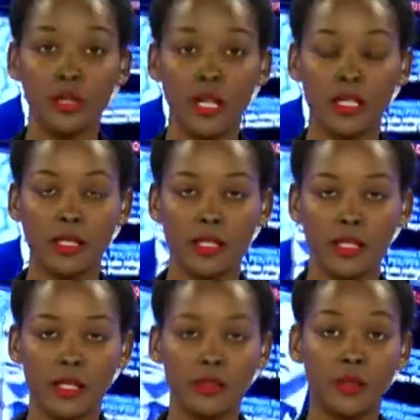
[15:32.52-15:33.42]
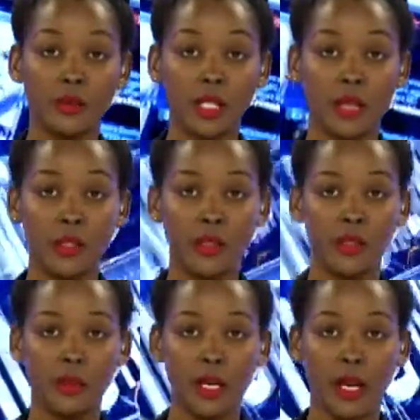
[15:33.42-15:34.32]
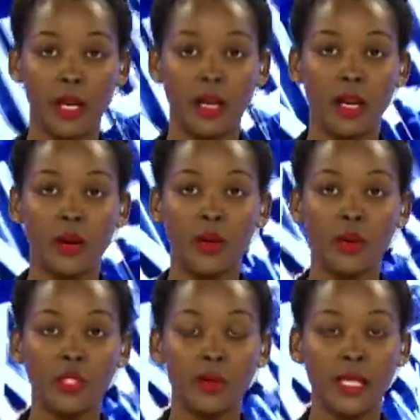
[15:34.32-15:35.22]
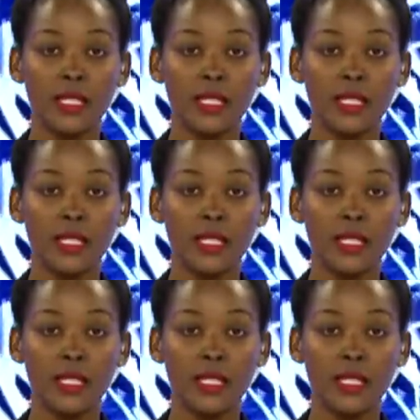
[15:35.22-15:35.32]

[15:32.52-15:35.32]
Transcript: young sisters from Saudi Arabia who spent